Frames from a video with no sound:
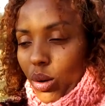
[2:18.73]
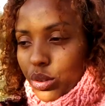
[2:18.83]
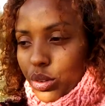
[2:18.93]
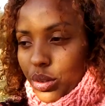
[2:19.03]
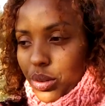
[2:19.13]

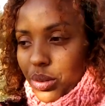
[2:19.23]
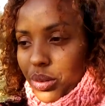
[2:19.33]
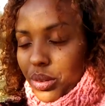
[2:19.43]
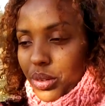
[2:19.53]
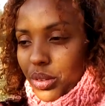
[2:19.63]

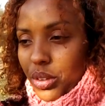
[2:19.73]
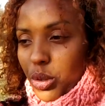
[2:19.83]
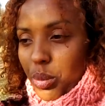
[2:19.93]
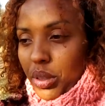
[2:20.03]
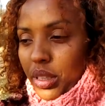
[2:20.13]
Also,
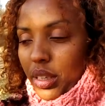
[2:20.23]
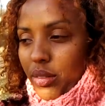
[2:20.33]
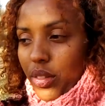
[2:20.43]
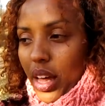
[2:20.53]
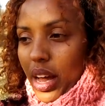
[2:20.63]
do you
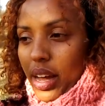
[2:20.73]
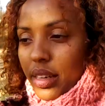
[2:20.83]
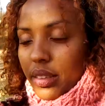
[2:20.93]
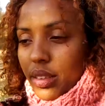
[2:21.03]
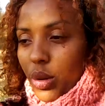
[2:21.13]
believe
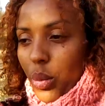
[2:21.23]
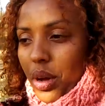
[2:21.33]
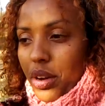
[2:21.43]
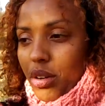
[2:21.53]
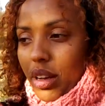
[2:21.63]
that the
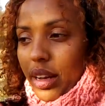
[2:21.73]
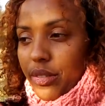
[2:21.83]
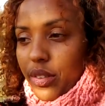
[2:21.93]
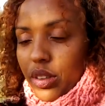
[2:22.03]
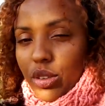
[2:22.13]
way your
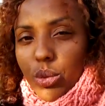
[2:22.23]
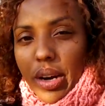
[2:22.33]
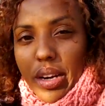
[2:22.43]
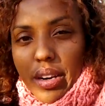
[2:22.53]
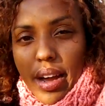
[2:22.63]
life is
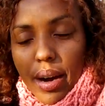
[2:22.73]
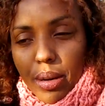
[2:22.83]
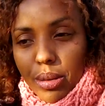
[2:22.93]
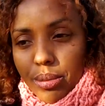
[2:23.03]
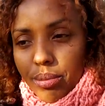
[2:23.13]
right
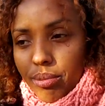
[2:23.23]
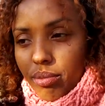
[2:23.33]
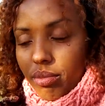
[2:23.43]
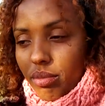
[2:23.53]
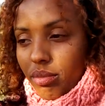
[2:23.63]
now
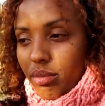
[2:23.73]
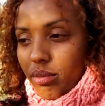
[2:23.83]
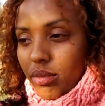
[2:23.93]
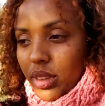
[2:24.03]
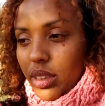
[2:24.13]

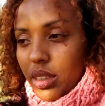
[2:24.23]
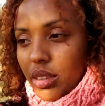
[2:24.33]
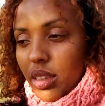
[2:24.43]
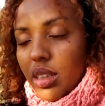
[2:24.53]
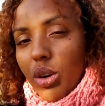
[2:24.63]

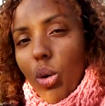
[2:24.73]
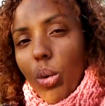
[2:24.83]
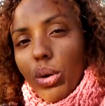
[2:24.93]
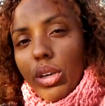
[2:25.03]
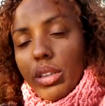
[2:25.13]
is in
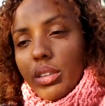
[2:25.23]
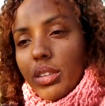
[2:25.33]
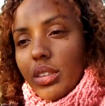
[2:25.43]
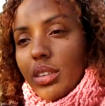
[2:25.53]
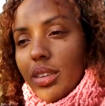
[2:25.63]

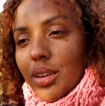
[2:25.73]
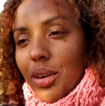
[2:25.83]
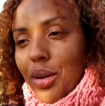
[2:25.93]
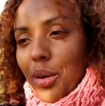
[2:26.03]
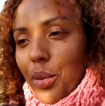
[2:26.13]
accordance
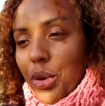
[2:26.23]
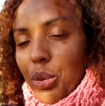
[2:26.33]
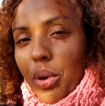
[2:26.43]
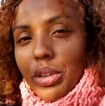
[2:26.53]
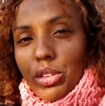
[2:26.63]

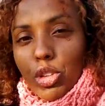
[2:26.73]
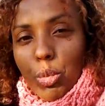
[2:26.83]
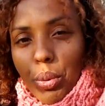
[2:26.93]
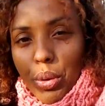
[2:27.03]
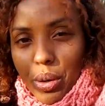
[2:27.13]
with what your
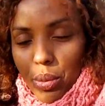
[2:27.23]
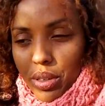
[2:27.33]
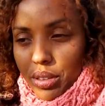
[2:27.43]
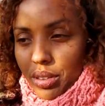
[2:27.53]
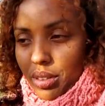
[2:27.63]
spirit
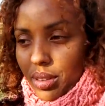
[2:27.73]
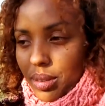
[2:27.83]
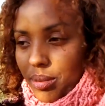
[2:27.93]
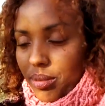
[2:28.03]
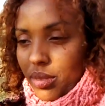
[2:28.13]
wills?